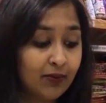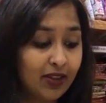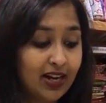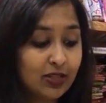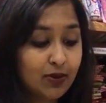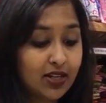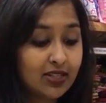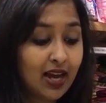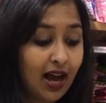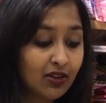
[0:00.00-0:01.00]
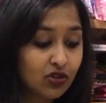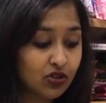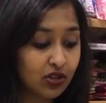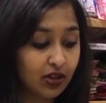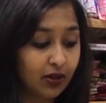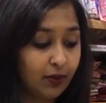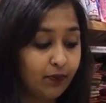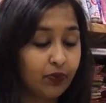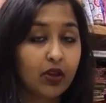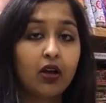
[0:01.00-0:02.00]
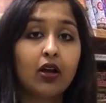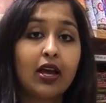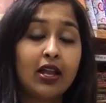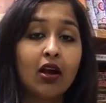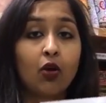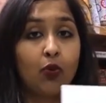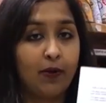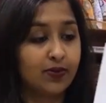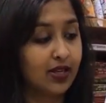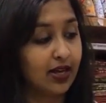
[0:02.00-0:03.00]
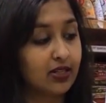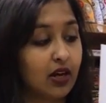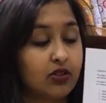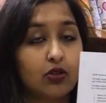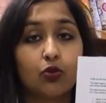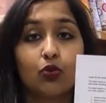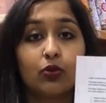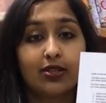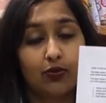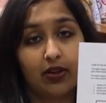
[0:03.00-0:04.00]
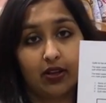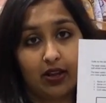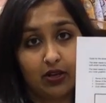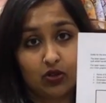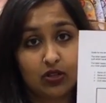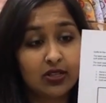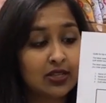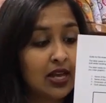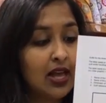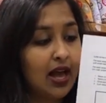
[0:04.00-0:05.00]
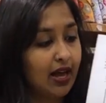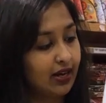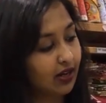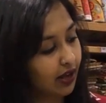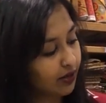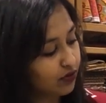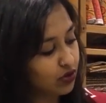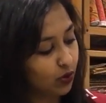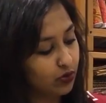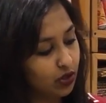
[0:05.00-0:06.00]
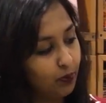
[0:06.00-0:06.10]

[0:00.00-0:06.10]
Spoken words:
that has been attached in our website under the rules and regulations, and it kind of shows you